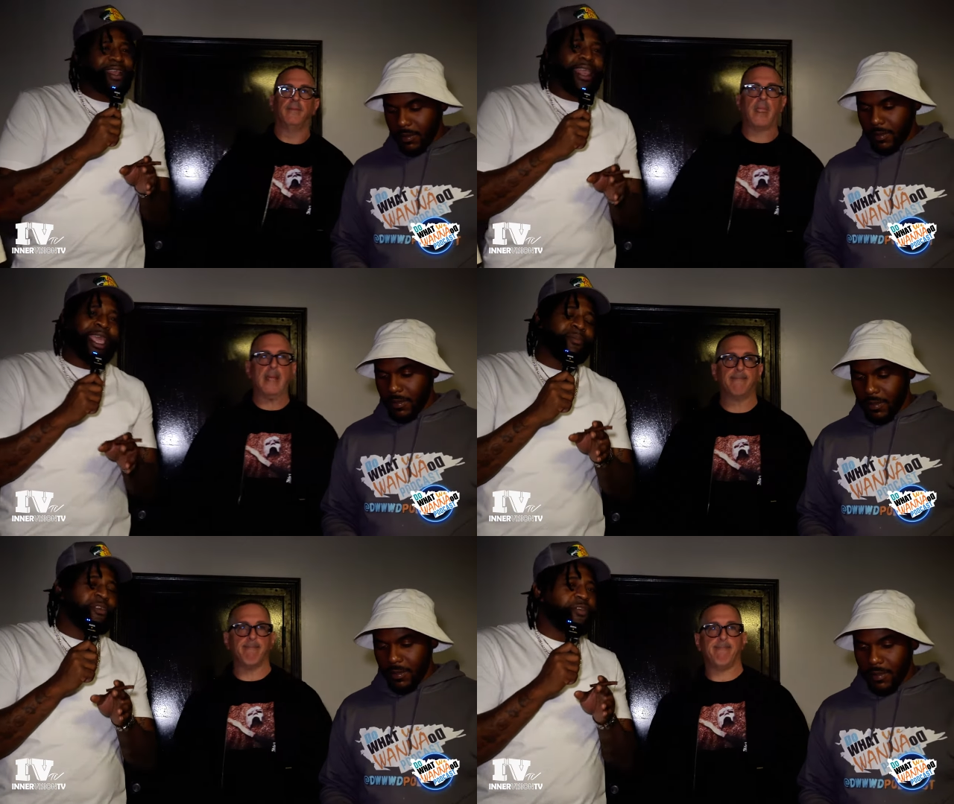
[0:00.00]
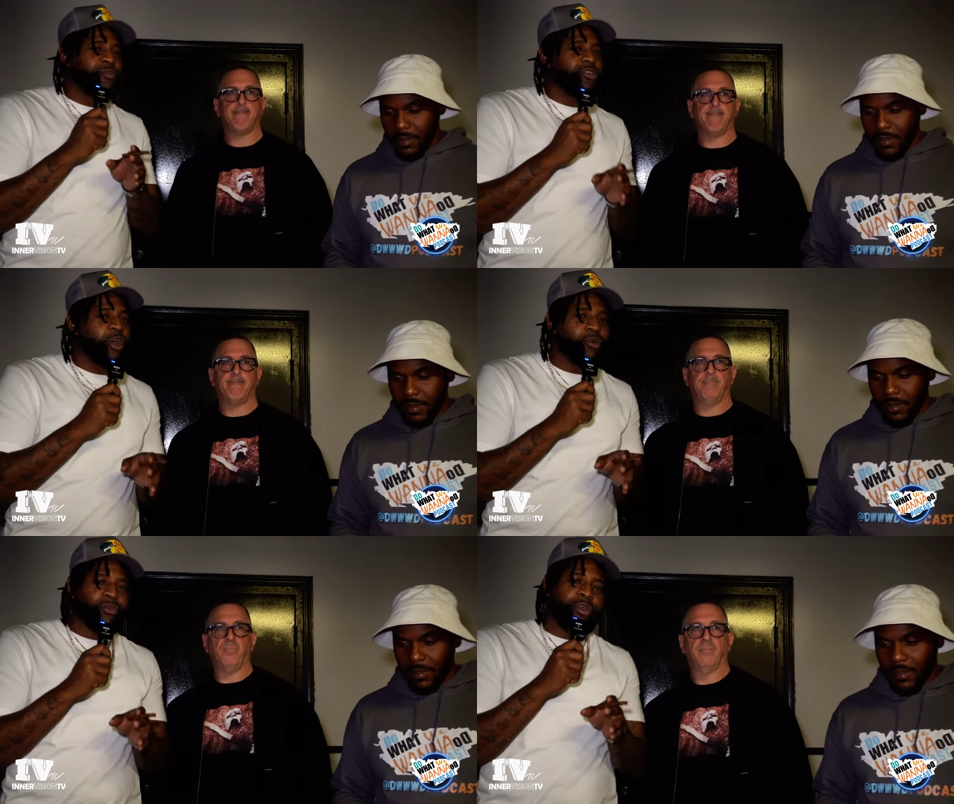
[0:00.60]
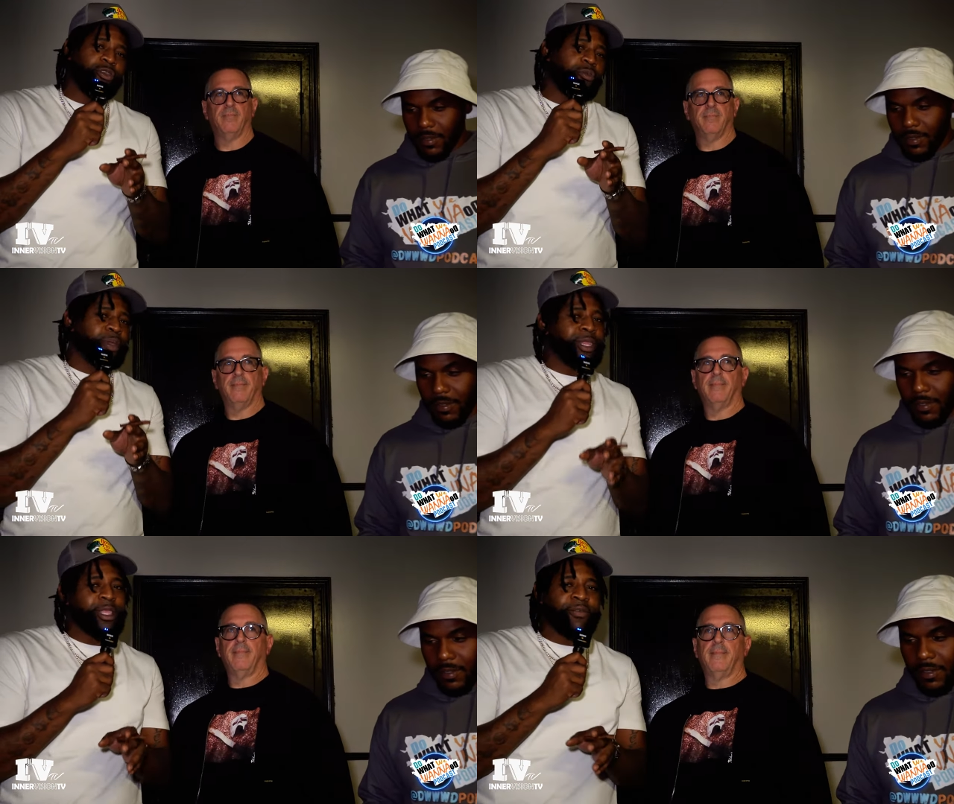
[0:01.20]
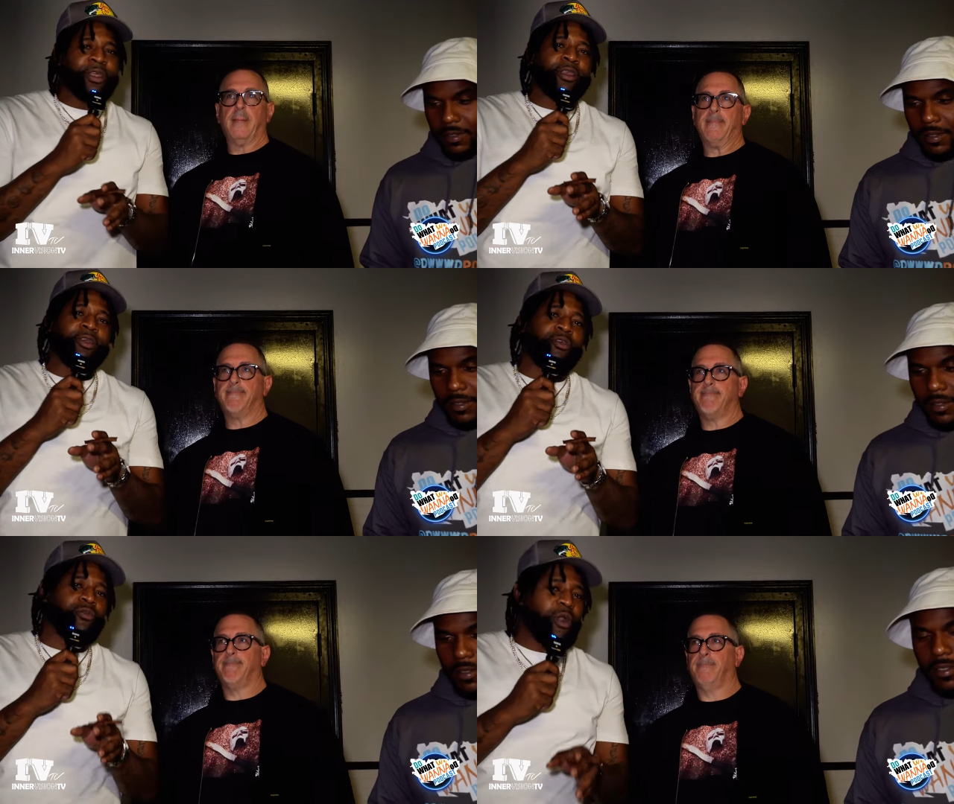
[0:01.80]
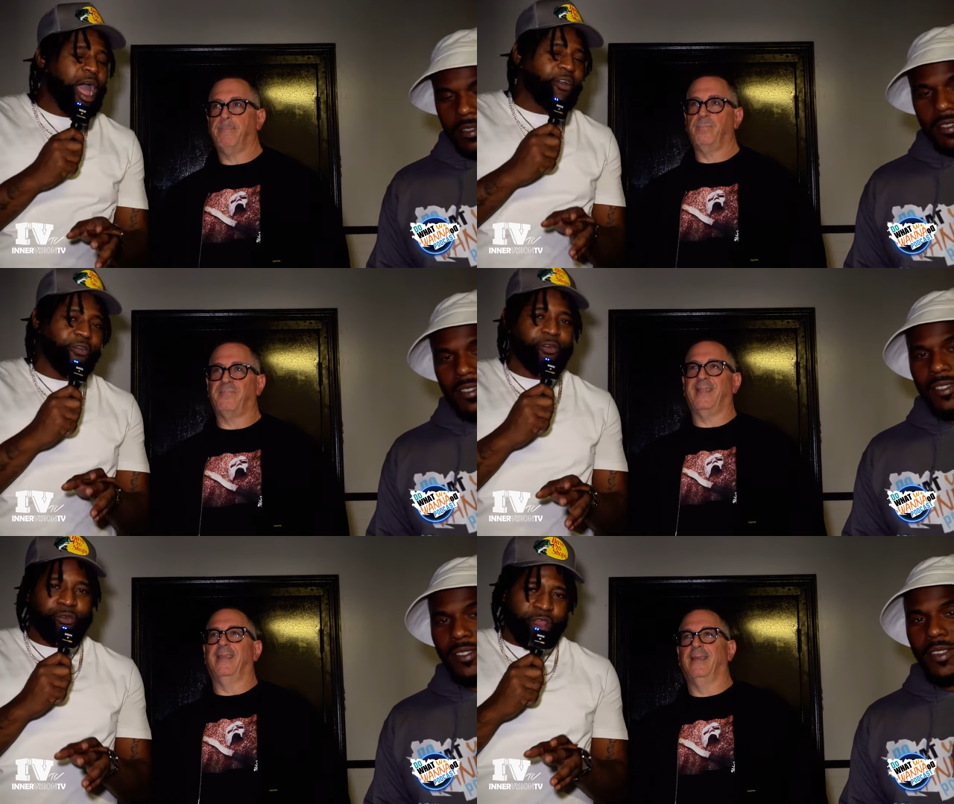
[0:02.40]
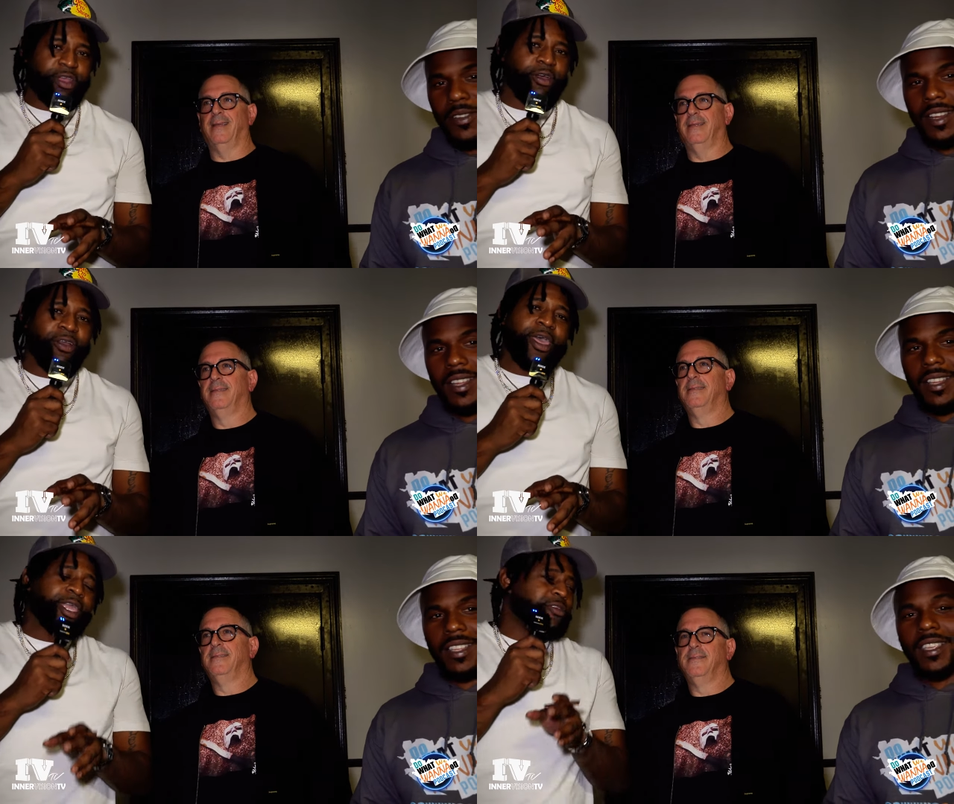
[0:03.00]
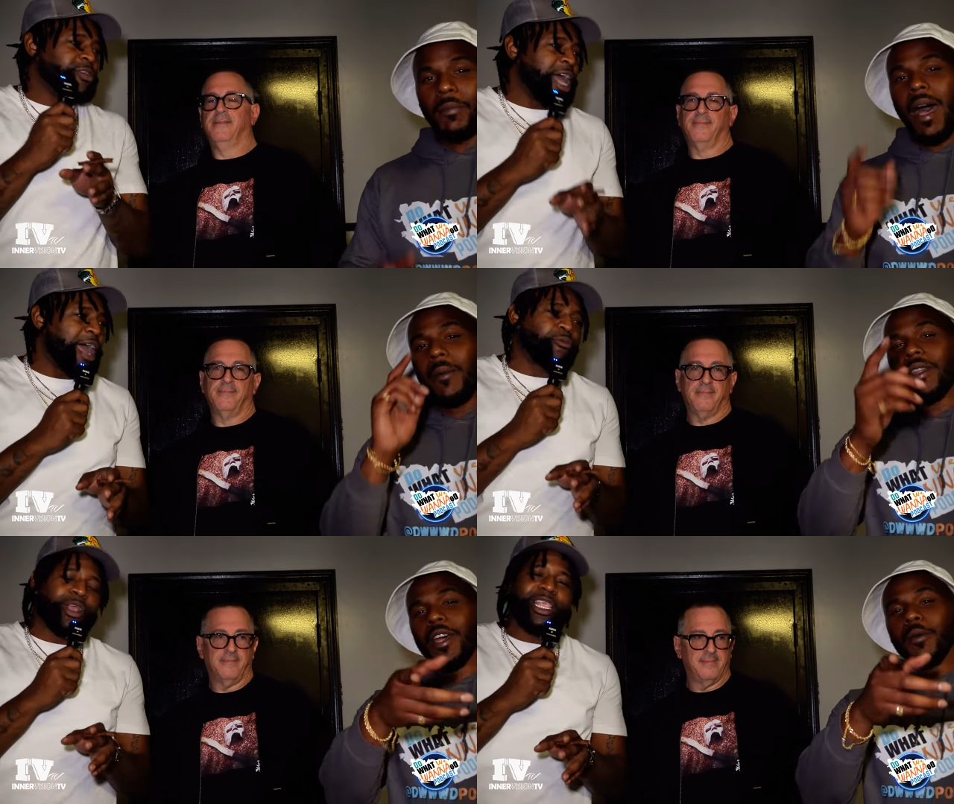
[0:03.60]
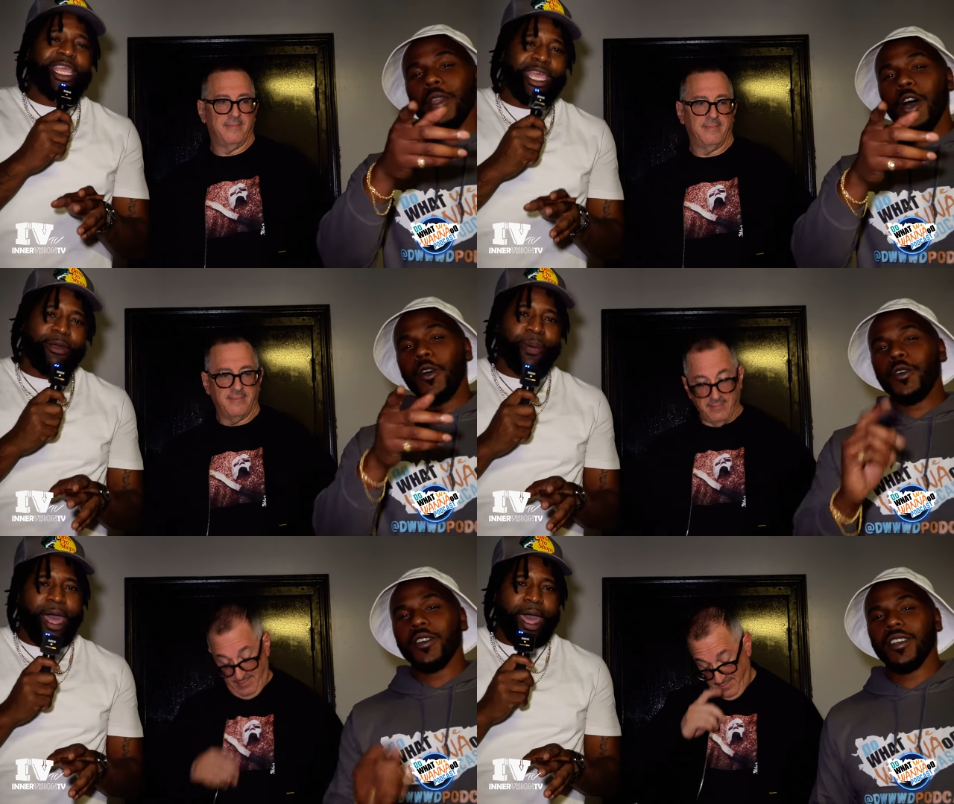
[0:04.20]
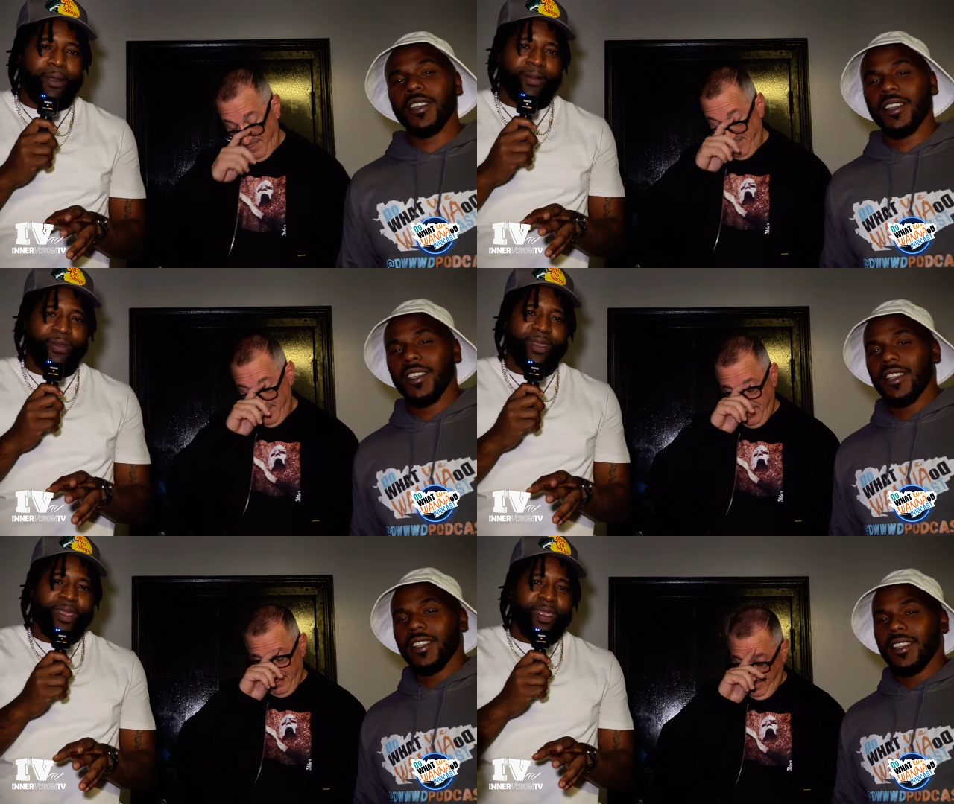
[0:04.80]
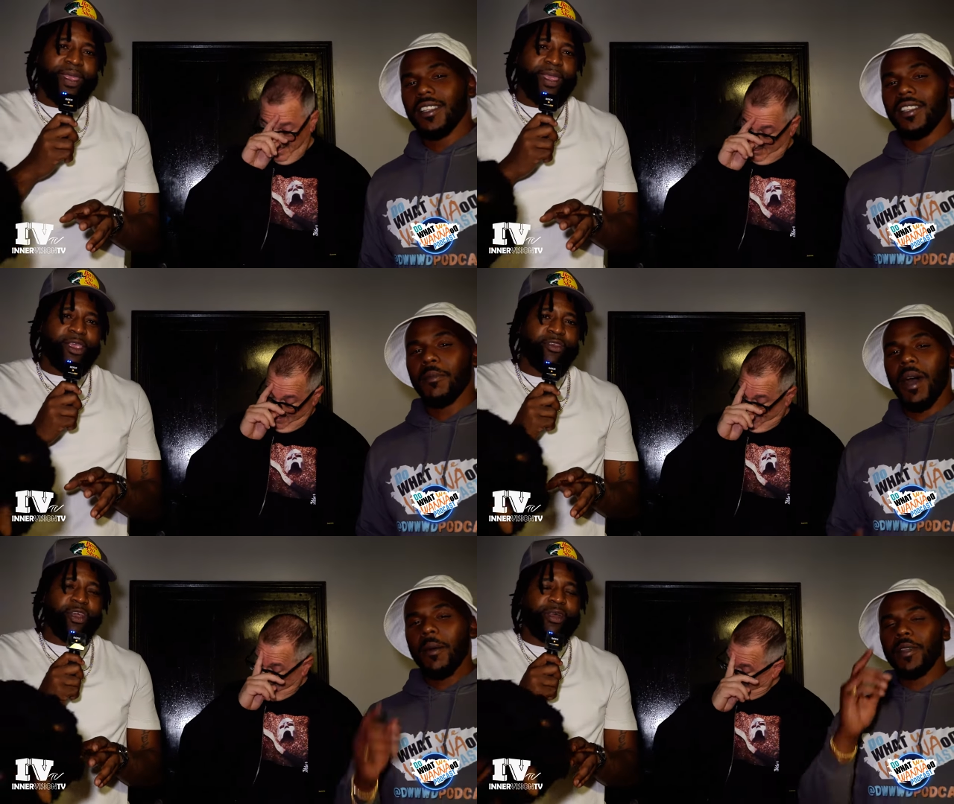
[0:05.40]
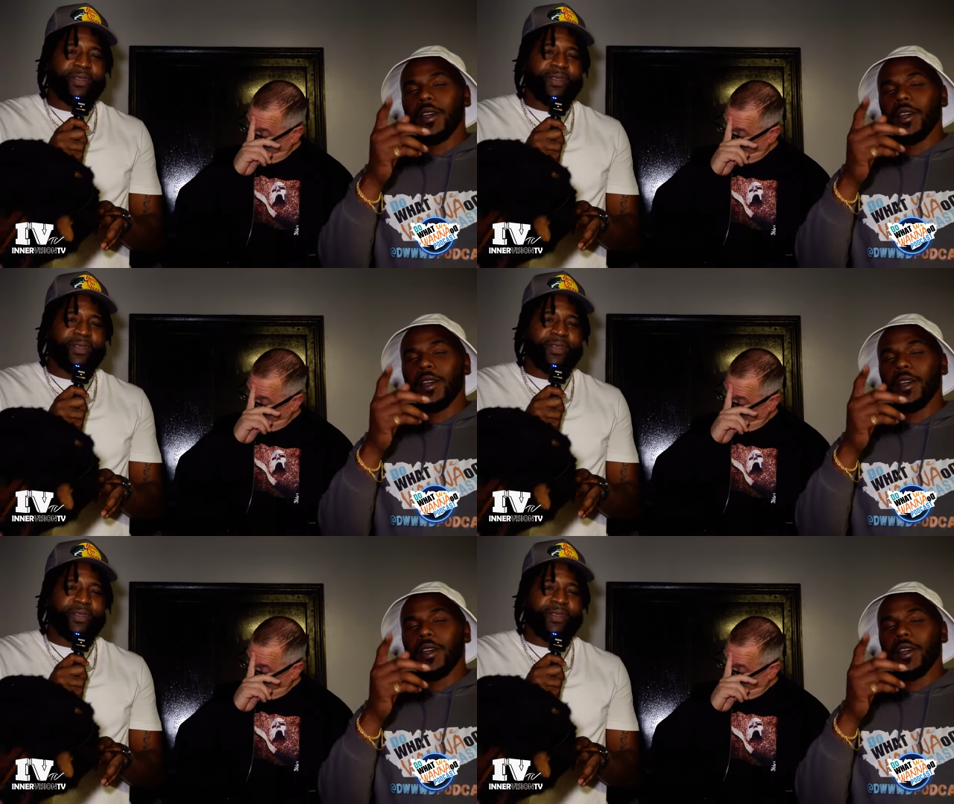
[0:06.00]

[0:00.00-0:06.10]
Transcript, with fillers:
Speaker 1: the name, if you don't know, you've been living under a rock for real. You're not really hip hop. You know what I'm